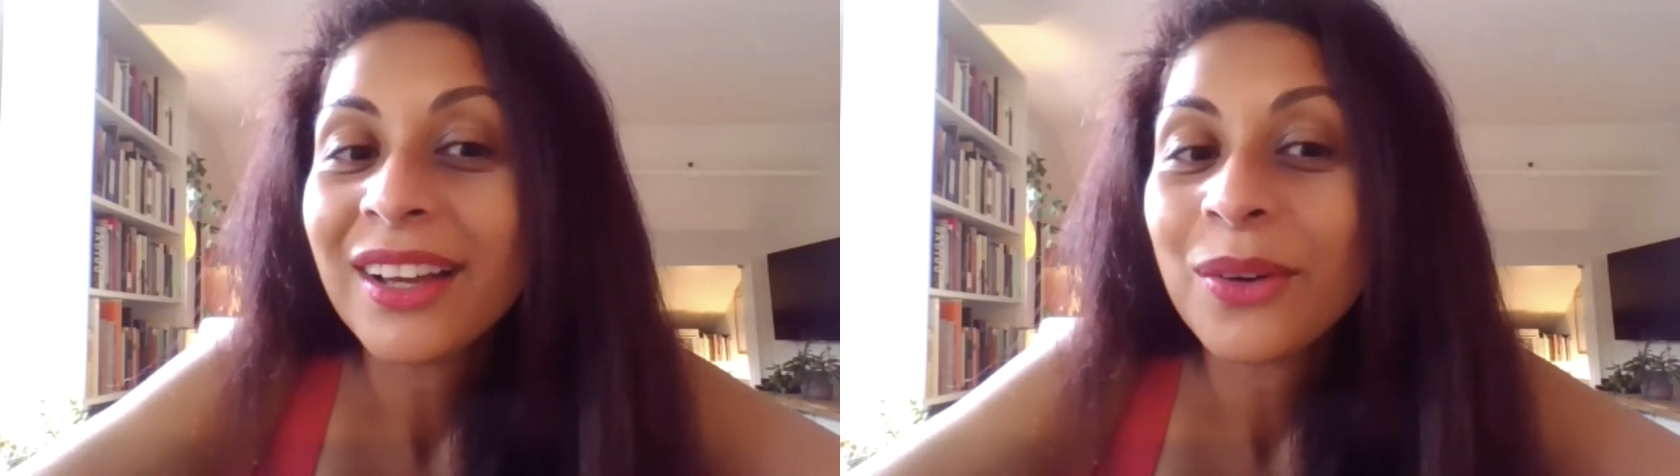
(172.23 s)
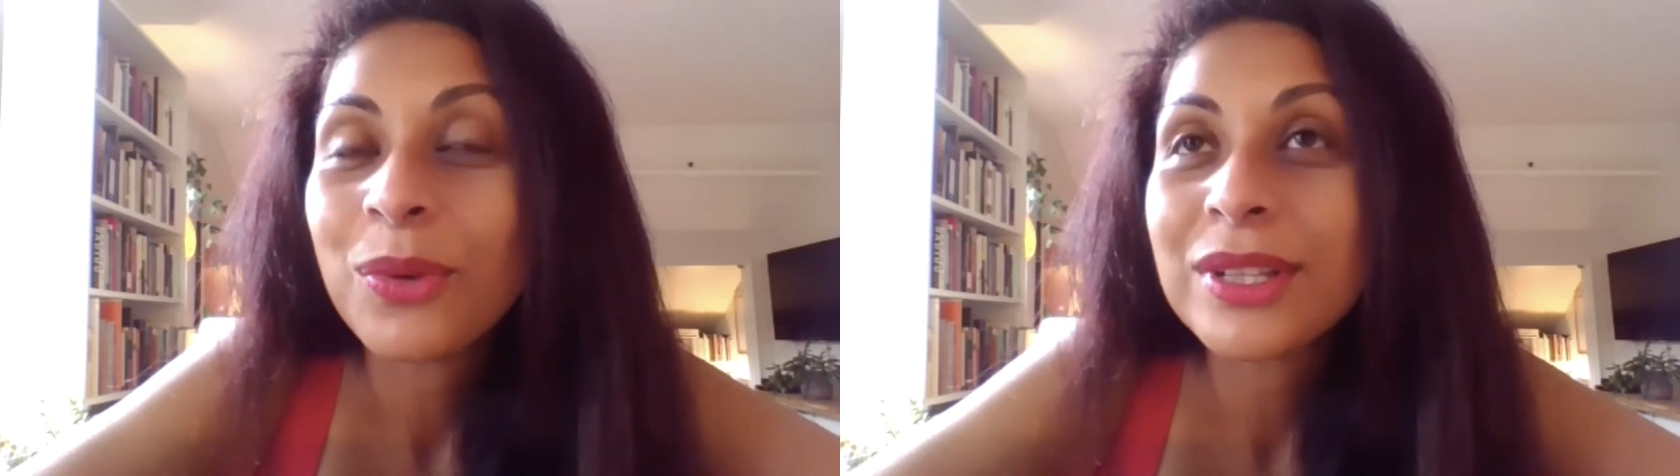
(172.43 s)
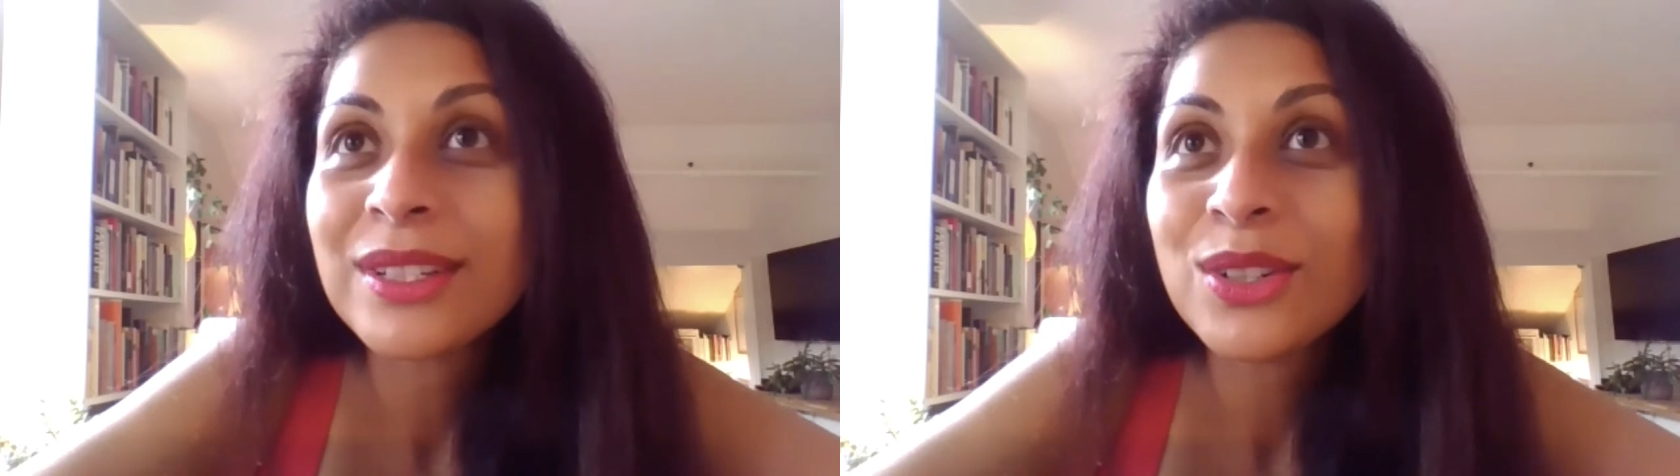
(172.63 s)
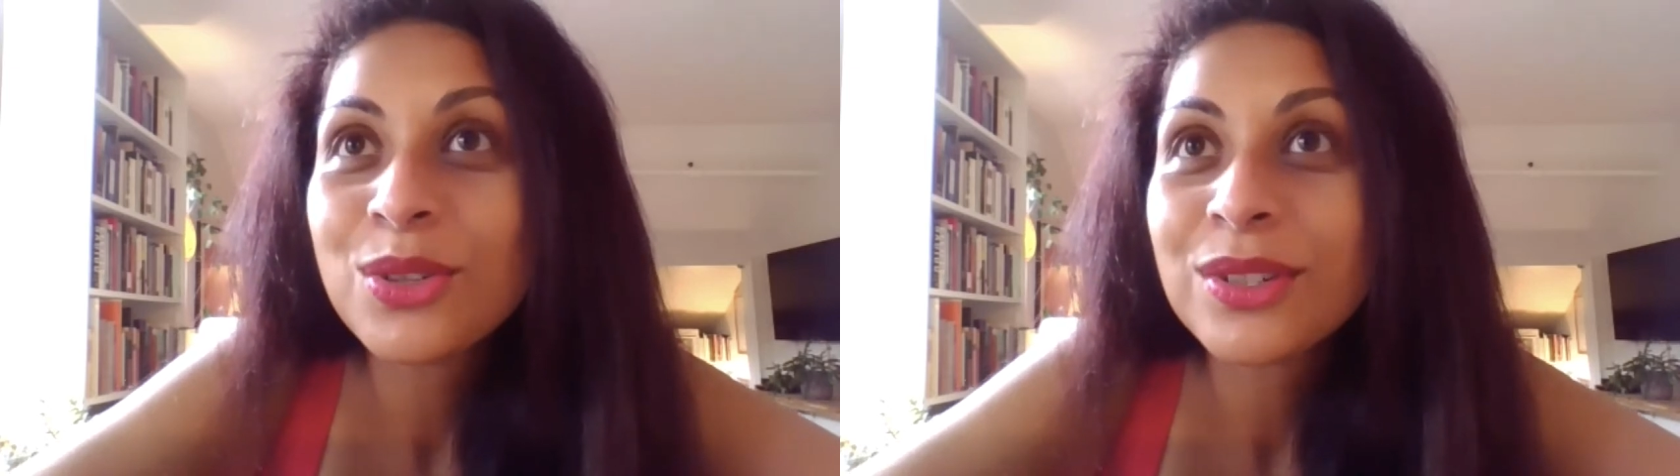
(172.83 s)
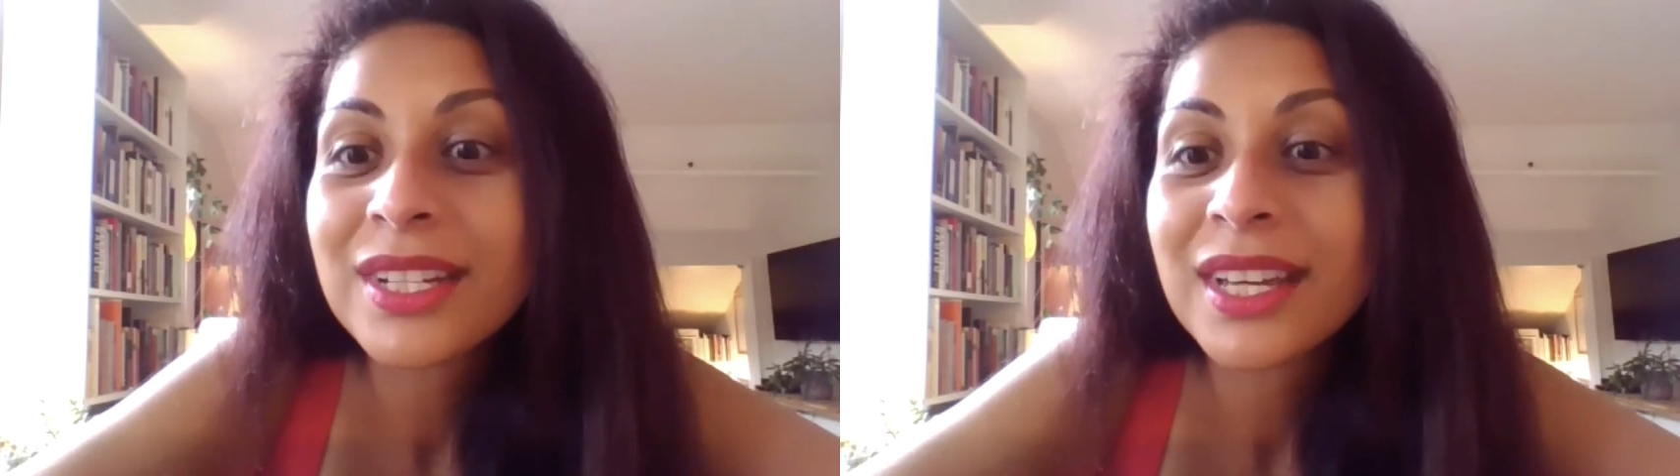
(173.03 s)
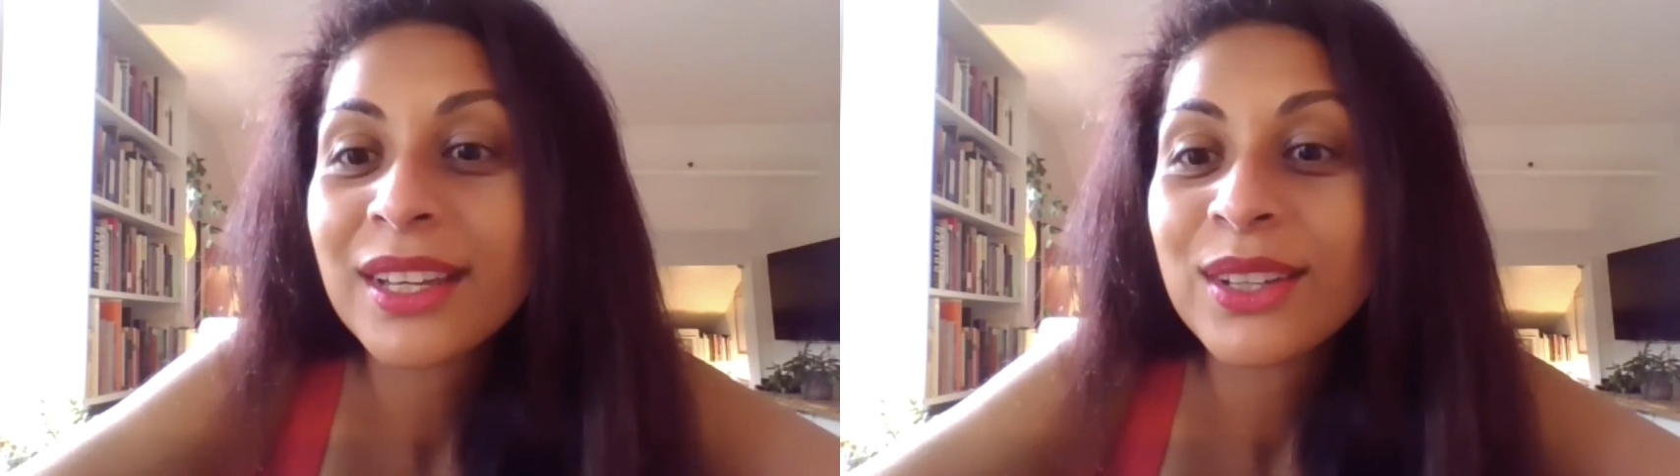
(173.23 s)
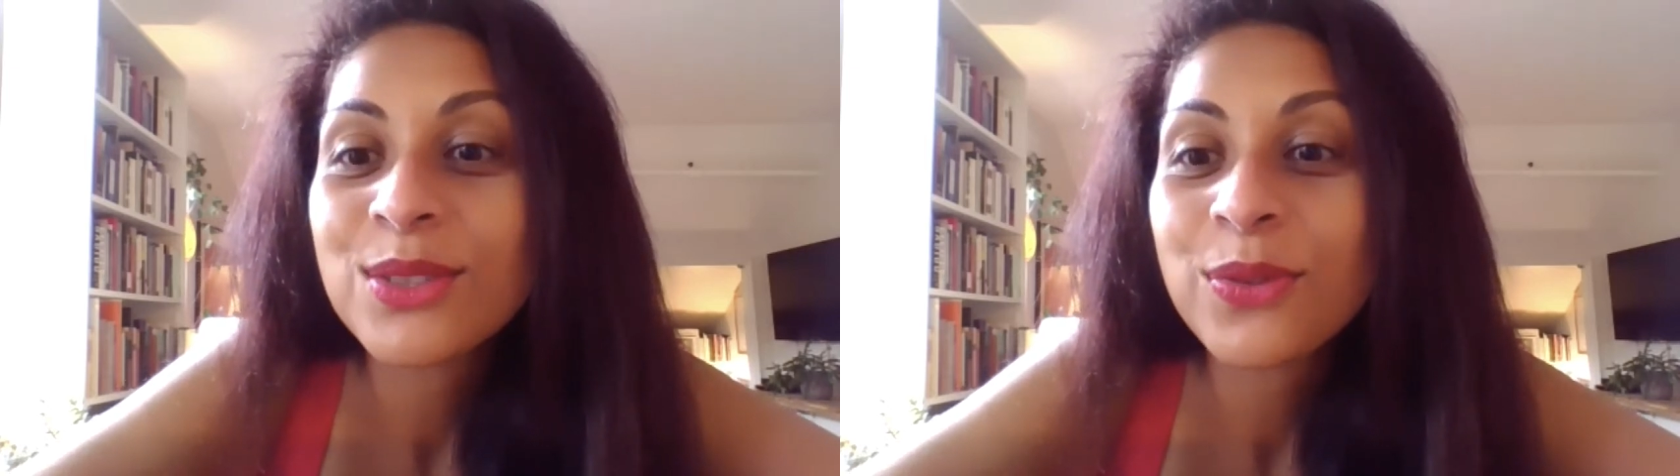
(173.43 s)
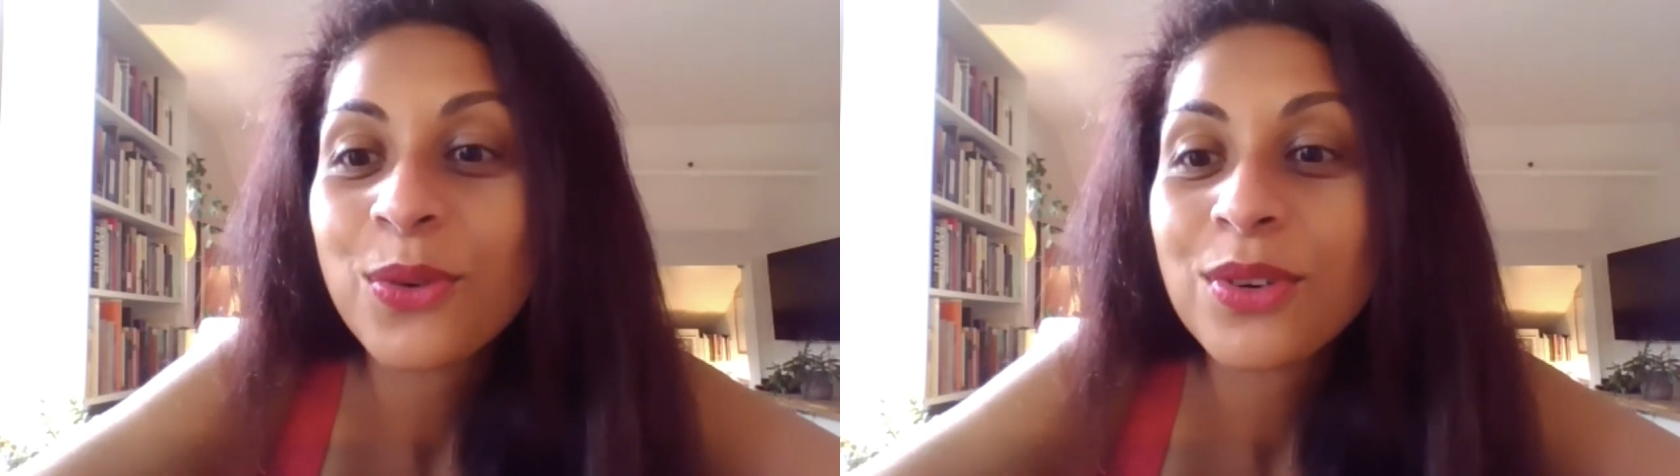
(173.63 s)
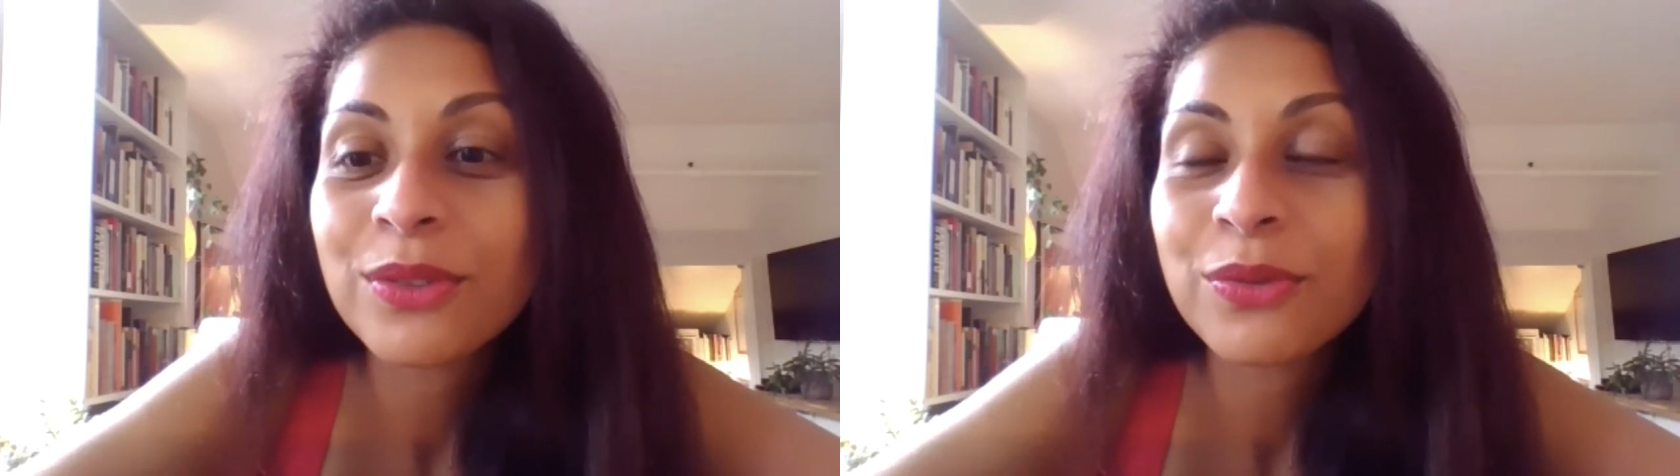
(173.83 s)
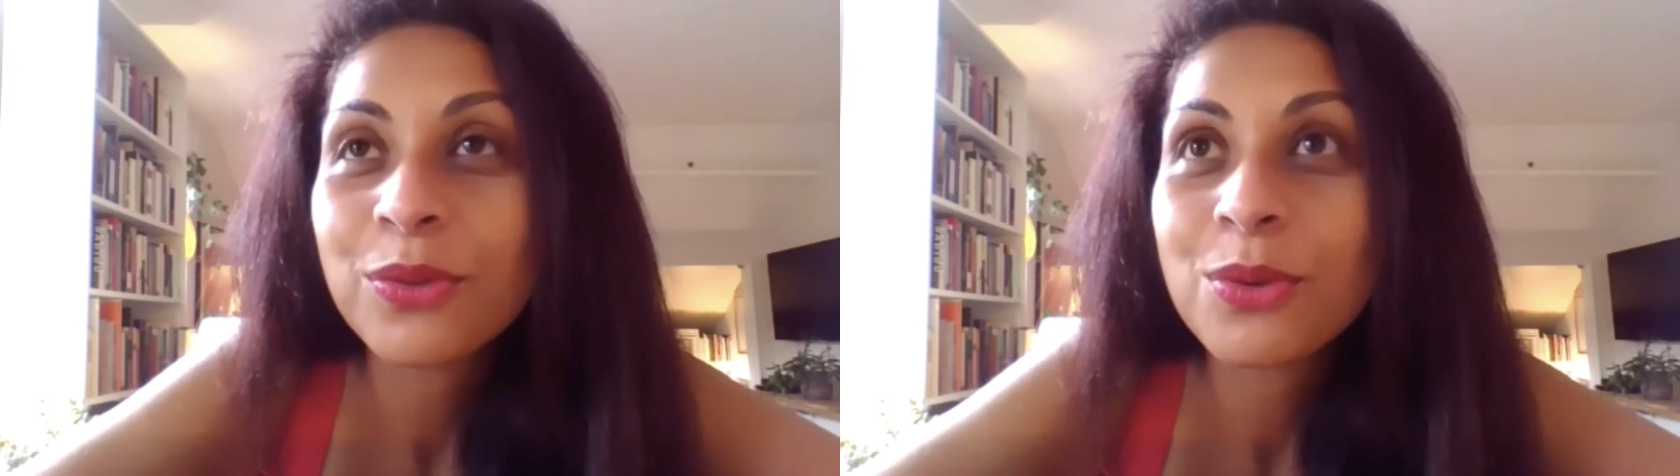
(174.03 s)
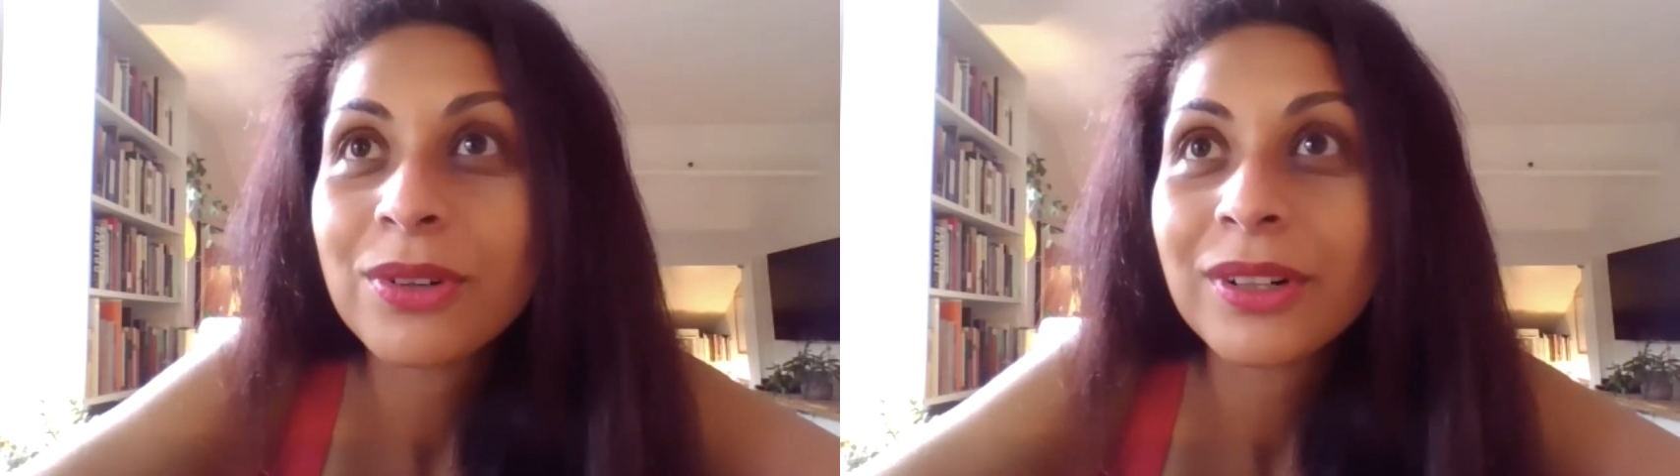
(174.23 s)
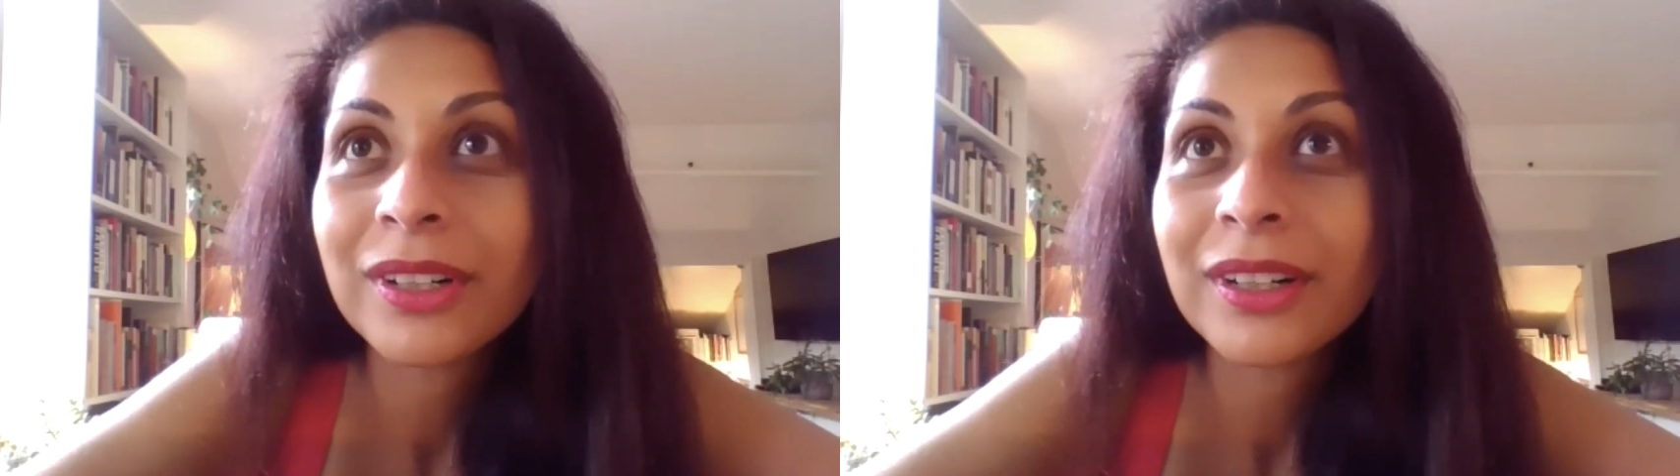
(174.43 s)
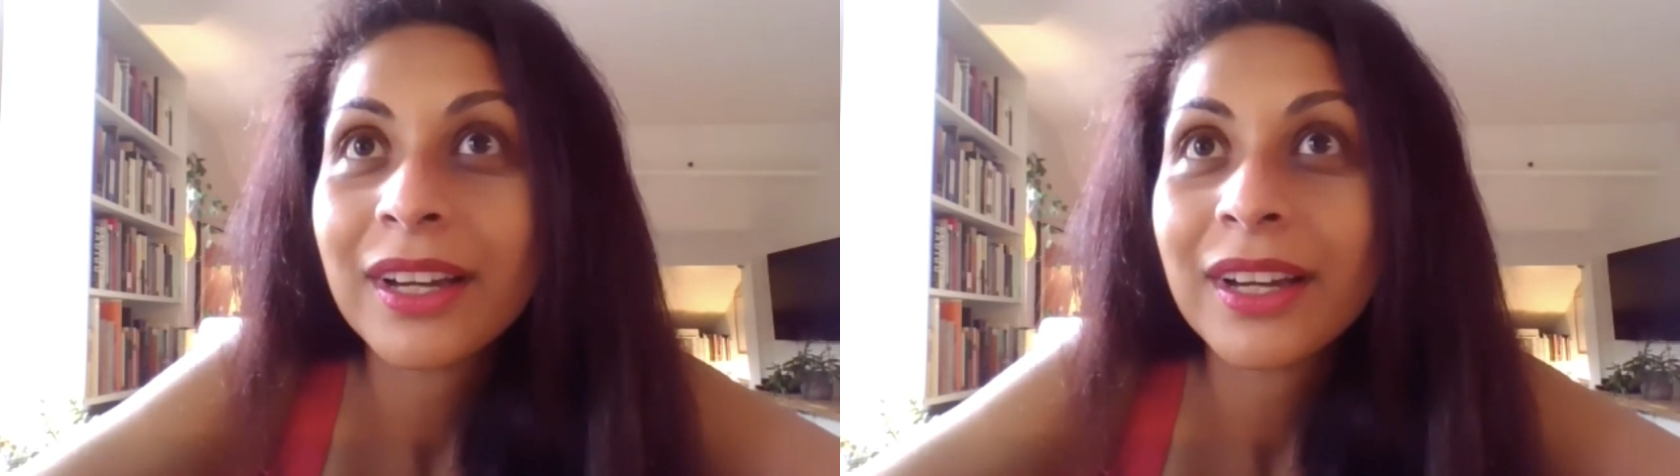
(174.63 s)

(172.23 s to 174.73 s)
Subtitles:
what's interesting is for